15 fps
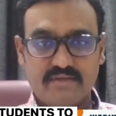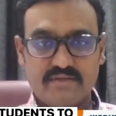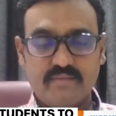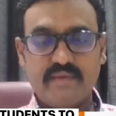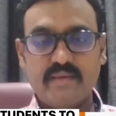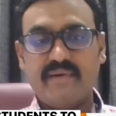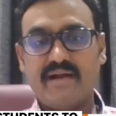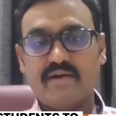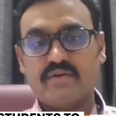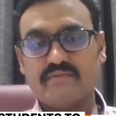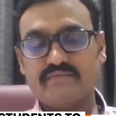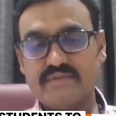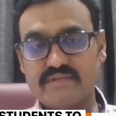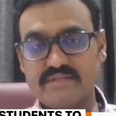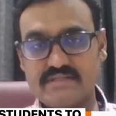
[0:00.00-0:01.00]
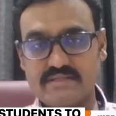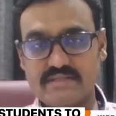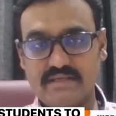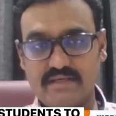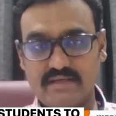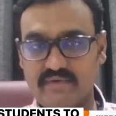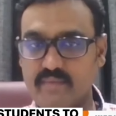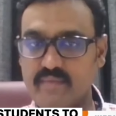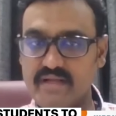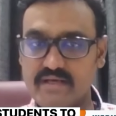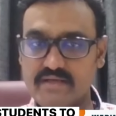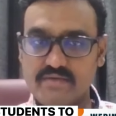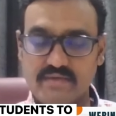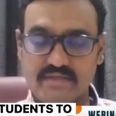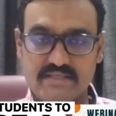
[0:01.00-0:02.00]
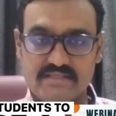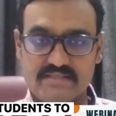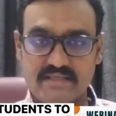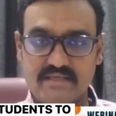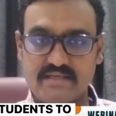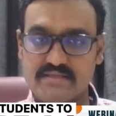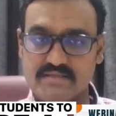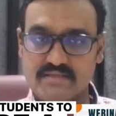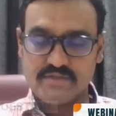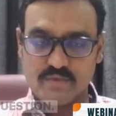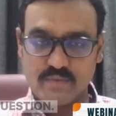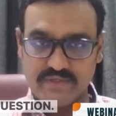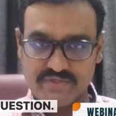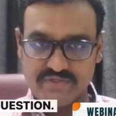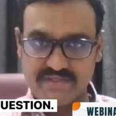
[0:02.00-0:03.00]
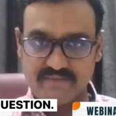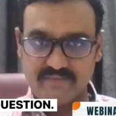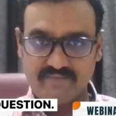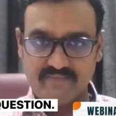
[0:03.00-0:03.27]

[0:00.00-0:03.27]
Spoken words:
to be a part of this webinar to understand research question.